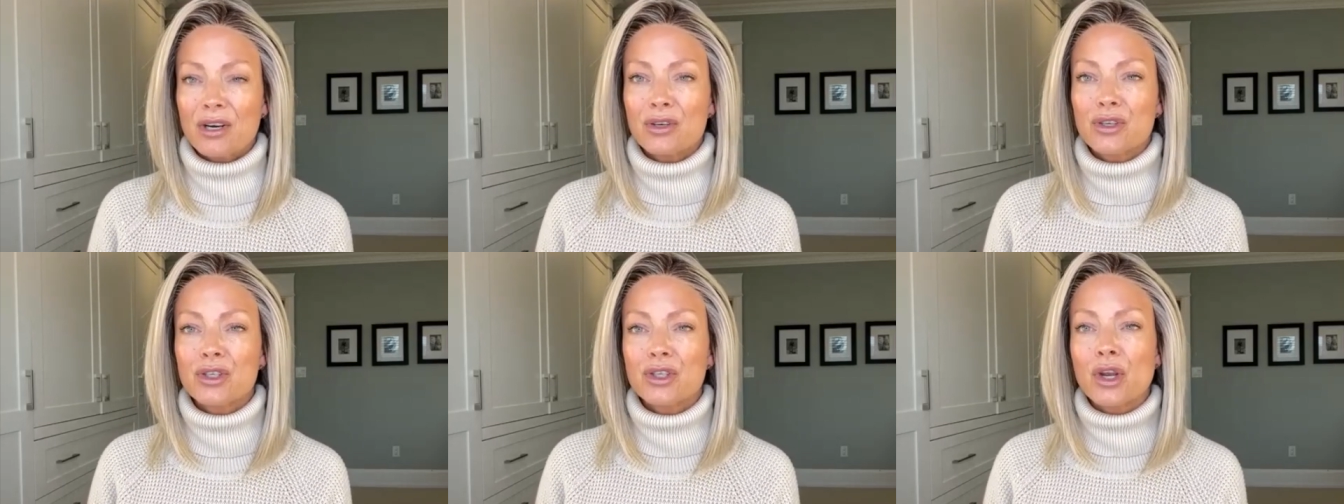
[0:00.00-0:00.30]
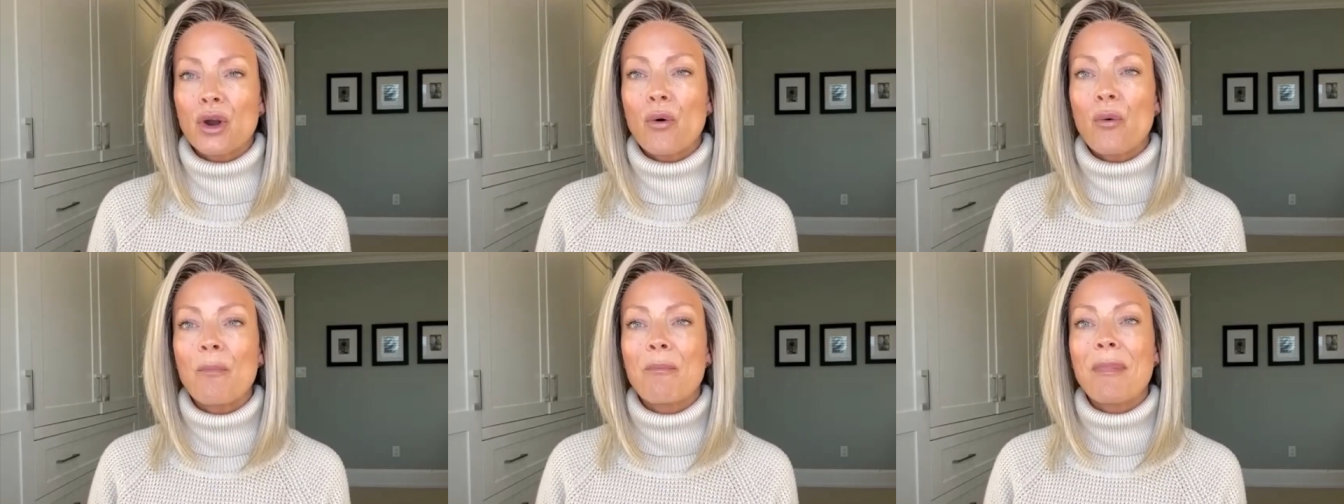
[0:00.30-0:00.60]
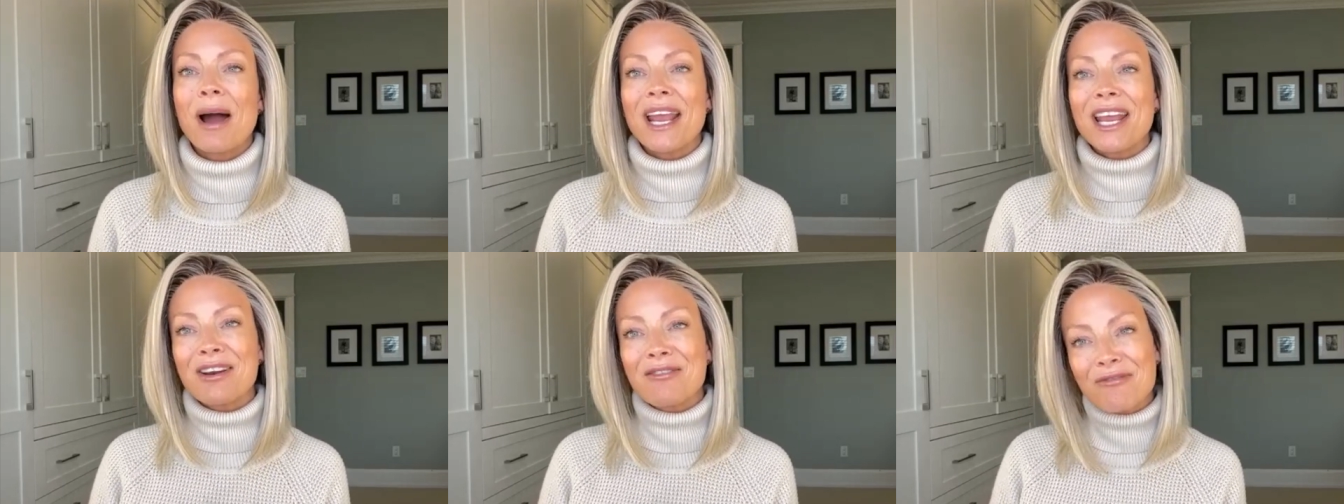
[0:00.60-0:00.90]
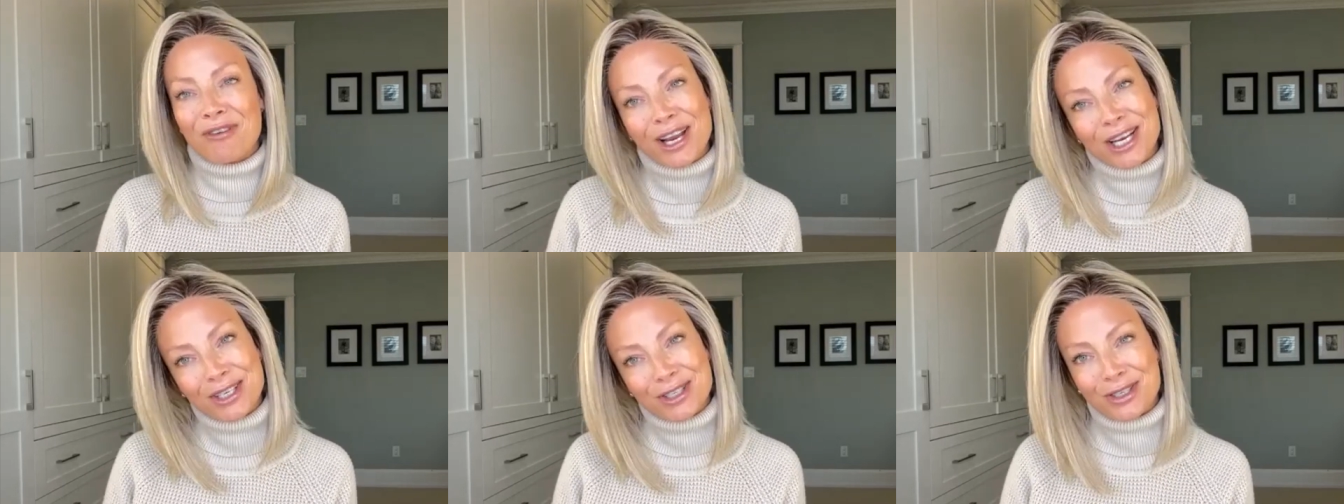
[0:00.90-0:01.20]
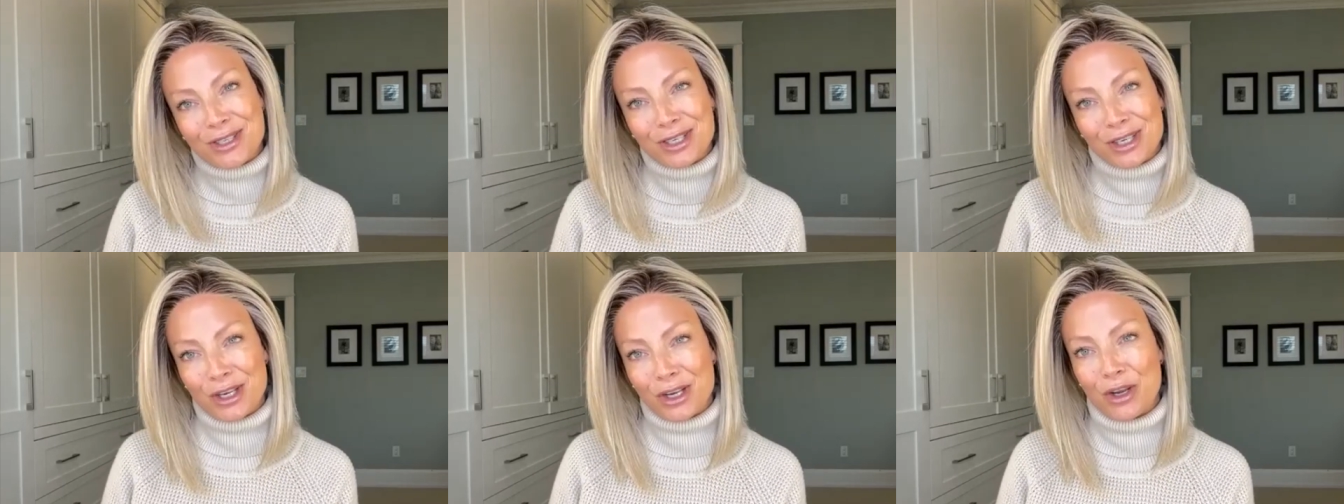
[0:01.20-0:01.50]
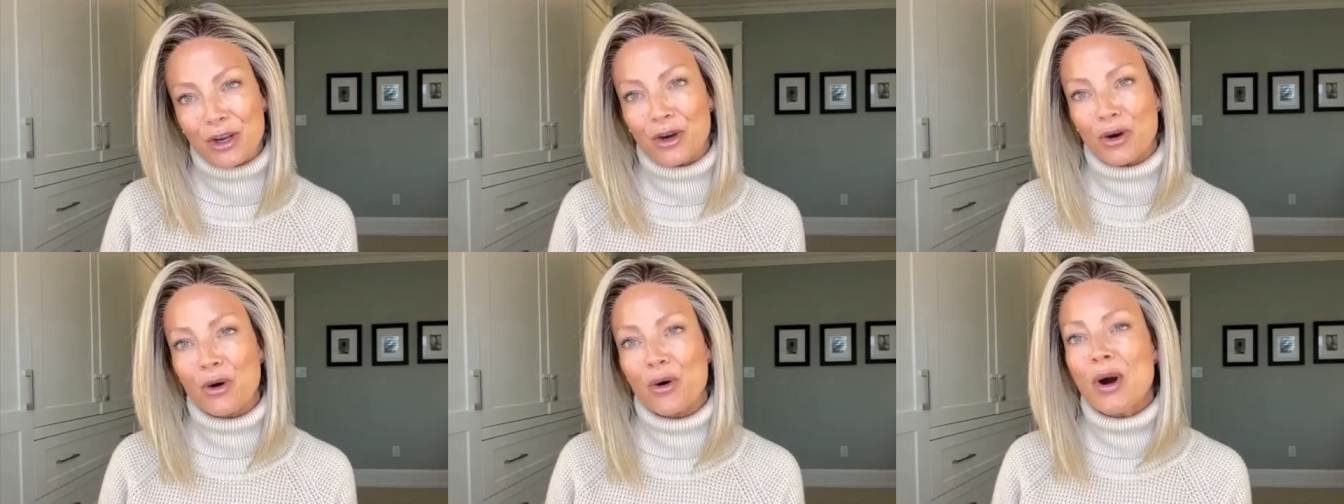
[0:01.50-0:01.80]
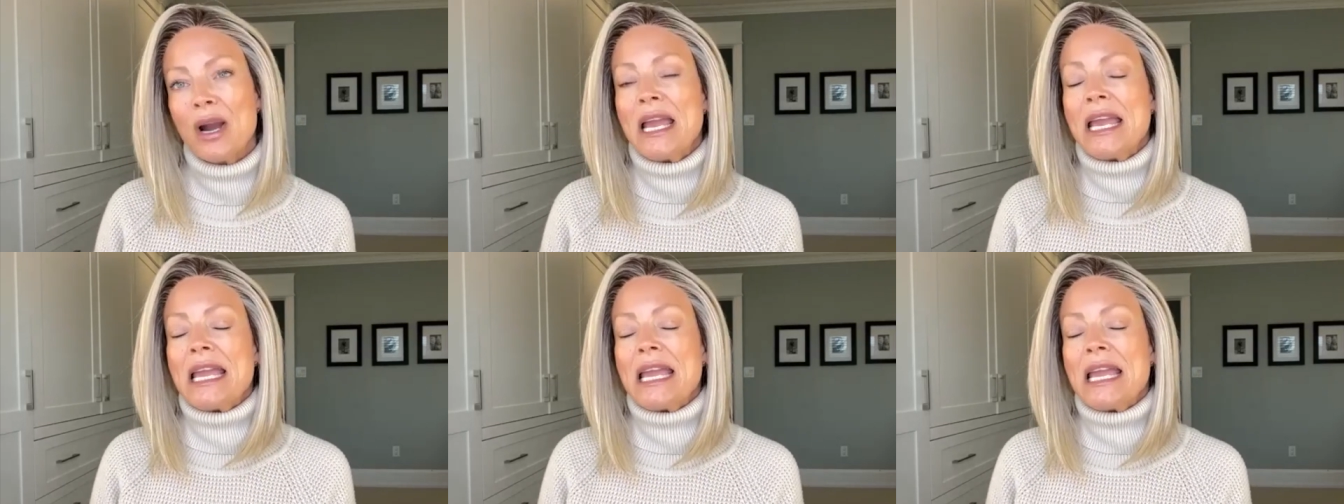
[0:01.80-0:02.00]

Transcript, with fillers: So my advice to you